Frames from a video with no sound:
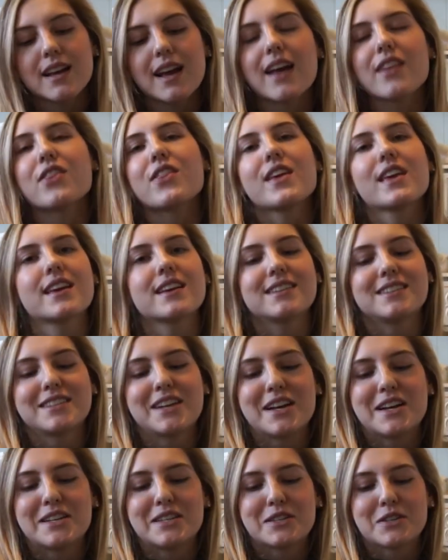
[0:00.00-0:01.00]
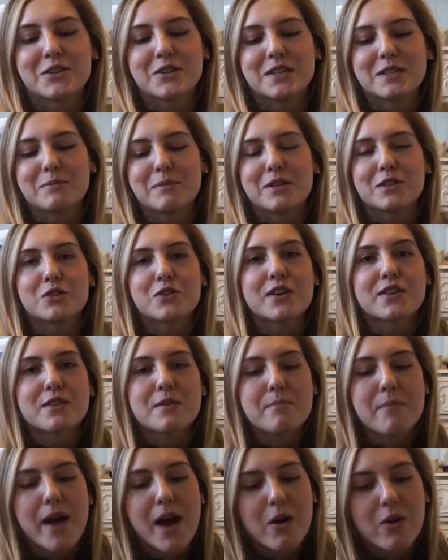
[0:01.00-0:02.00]
think it does increase my strength
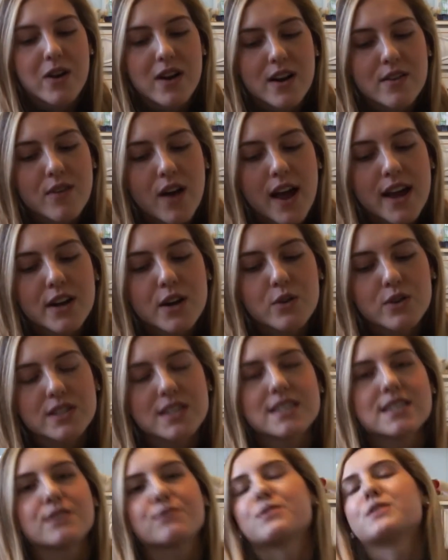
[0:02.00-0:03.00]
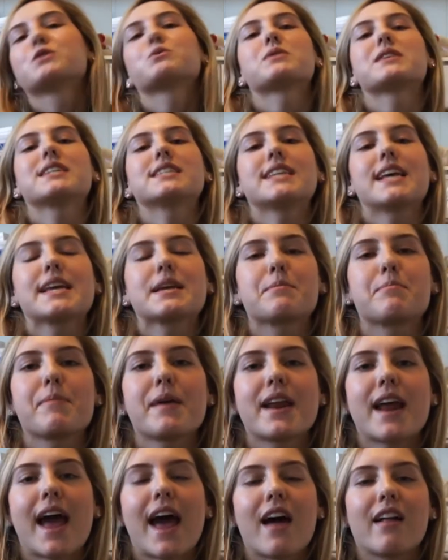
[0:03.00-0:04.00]
and power. I notice a difference when I take
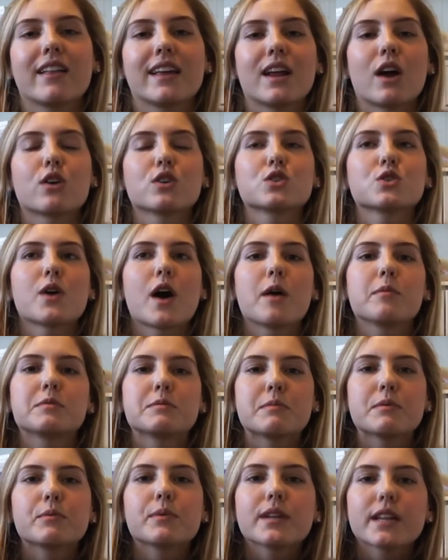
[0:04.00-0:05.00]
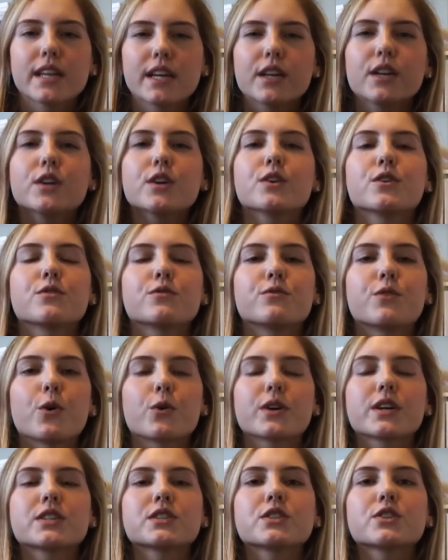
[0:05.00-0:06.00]
beta-alanine. It also helps me really
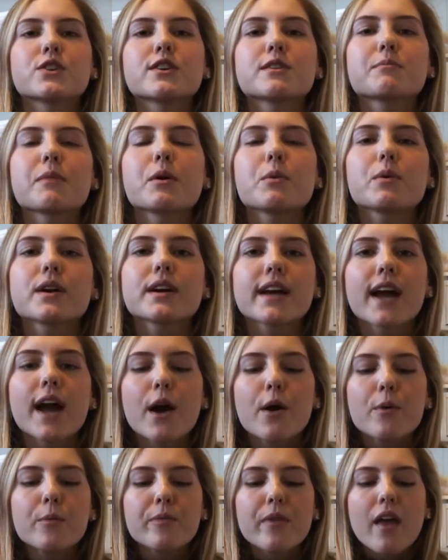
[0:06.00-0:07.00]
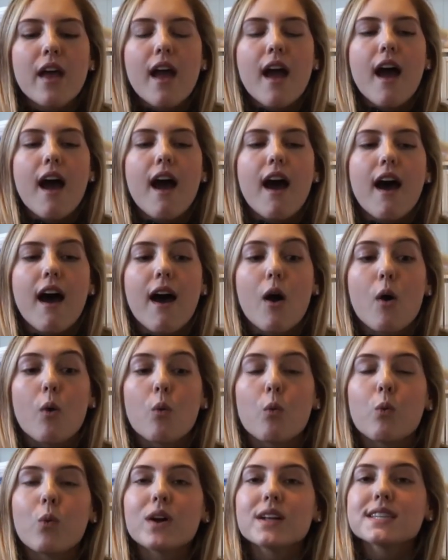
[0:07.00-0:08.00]
focus during my workout.
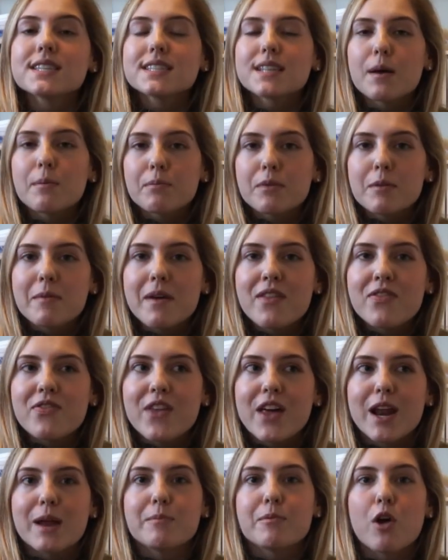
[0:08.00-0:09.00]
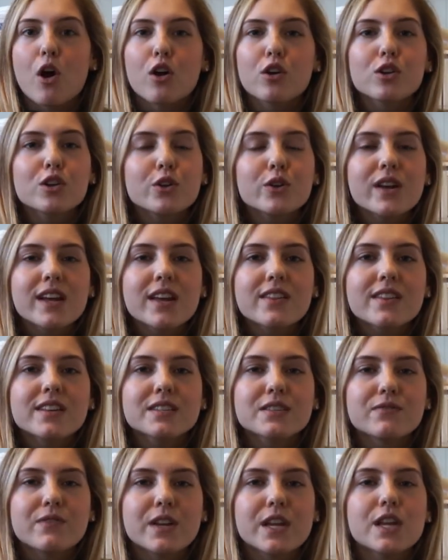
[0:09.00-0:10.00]
One supplement that I'm not including in this
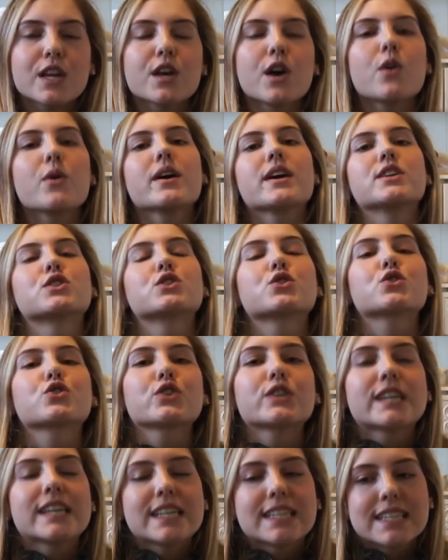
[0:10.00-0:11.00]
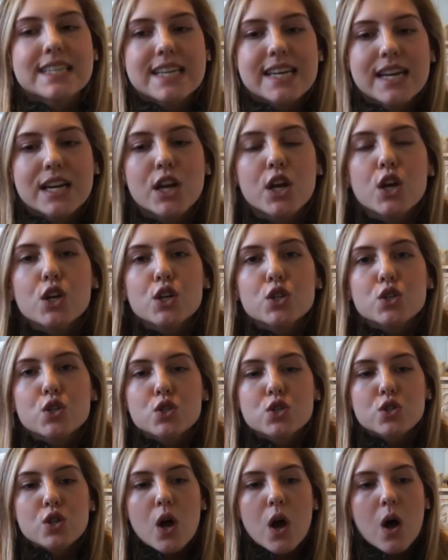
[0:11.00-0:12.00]
video is creatine.
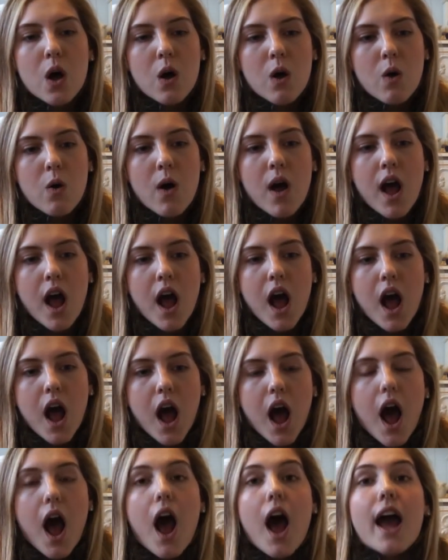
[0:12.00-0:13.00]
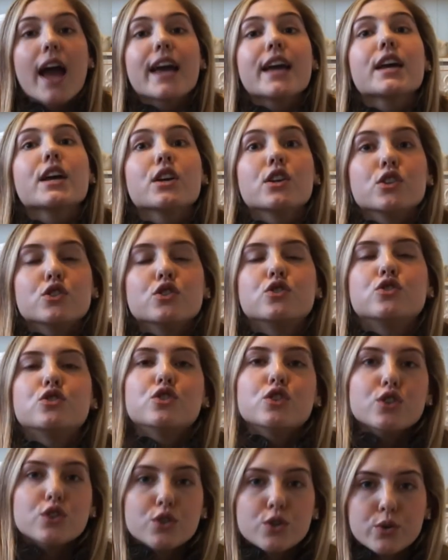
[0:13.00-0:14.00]
So I
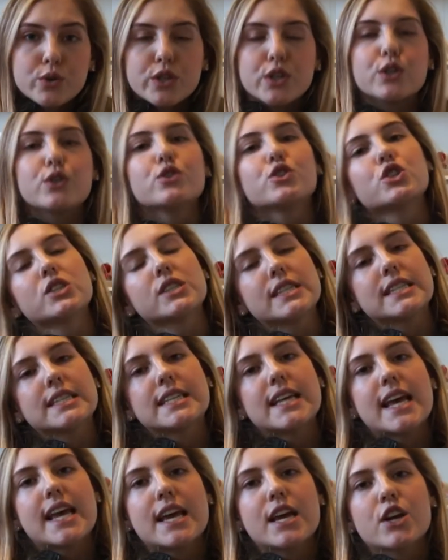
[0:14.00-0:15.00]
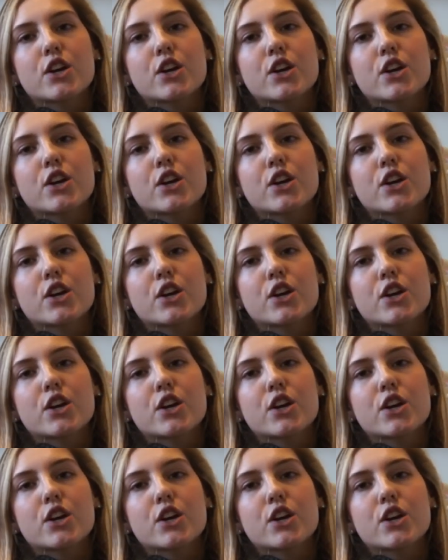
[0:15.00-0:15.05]
do usually take